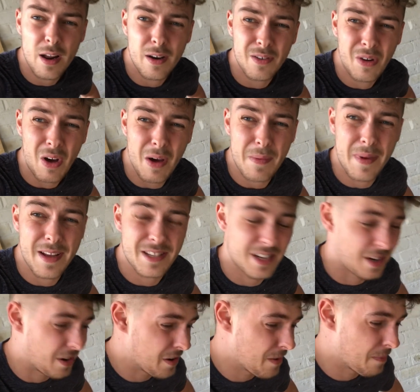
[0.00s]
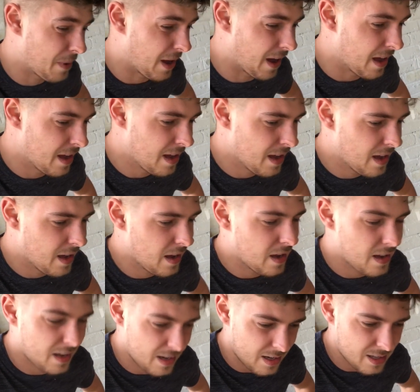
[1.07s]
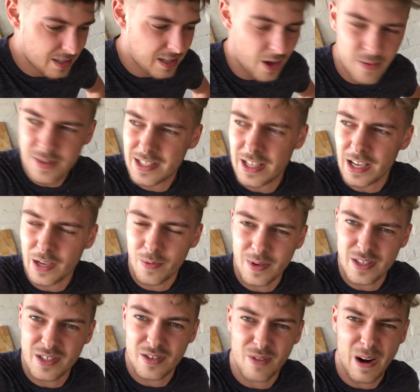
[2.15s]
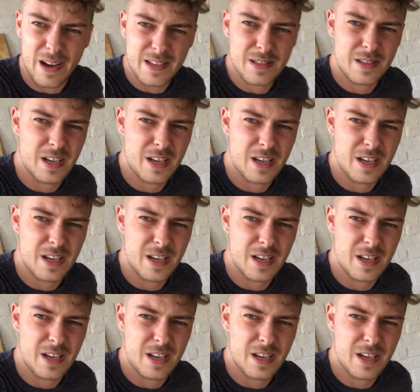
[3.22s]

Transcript: nightmare to do, but slow and steady wins the race.